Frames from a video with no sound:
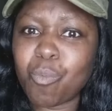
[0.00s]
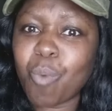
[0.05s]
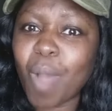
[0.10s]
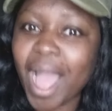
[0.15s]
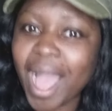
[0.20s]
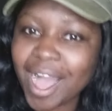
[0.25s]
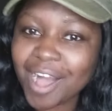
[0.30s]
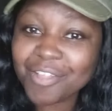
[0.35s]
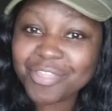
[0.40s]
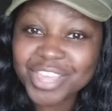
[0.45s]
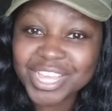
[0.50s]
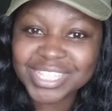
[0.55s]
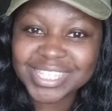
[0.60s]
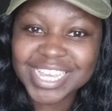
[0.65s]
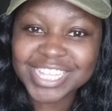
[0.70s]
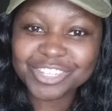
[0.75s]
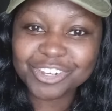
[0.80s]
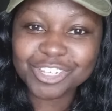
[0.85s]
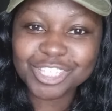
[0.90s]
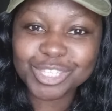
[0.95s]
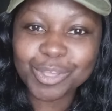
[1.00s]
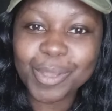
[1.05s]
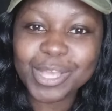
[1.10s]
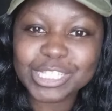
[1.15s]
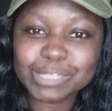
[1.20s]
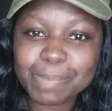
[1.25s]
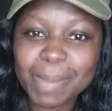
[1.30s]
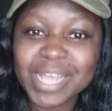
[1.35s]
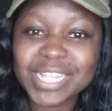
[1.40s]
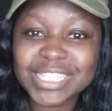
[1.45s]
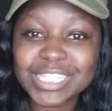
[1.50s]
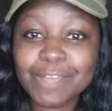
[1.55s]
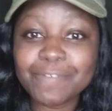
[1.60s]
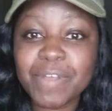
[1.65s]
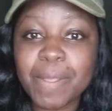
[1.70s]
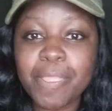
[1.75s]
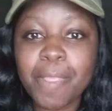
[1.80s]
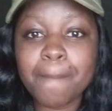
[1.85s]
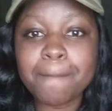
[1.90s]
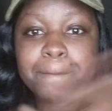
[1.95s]
wow, these things are so expensive,
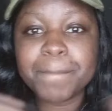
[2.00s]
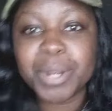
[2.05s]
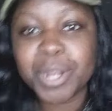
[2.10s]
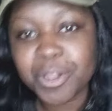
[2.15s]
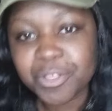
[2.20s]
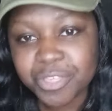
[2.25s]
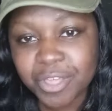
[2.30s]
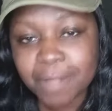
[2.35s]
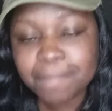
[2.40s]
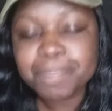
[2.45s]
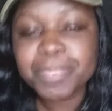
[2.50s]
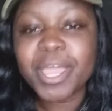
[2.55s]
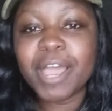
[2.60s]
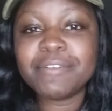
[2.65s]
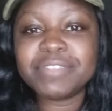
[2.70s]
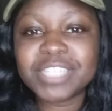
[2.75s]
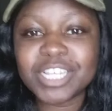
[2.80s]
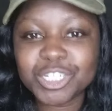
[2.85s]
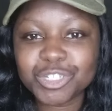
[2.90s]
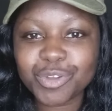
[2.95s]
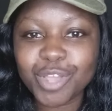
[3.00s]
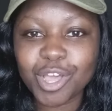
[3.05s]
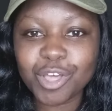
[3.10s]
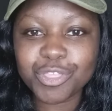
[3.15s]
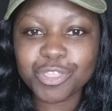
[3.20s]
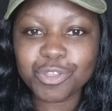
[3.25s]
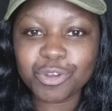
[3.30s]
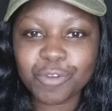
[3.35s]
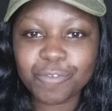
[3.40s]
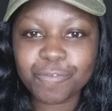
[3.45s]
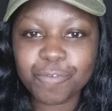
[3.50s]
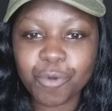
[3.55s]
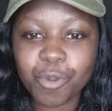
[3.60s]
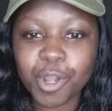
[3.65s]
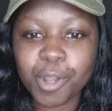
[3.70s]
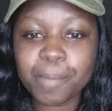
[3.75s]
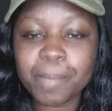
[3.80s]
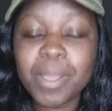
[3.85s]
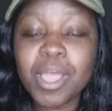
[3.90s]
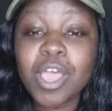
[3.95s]
and the first of Central Health
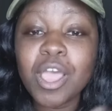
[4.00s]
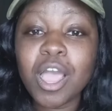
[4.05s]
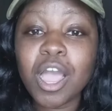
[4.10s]
Uniform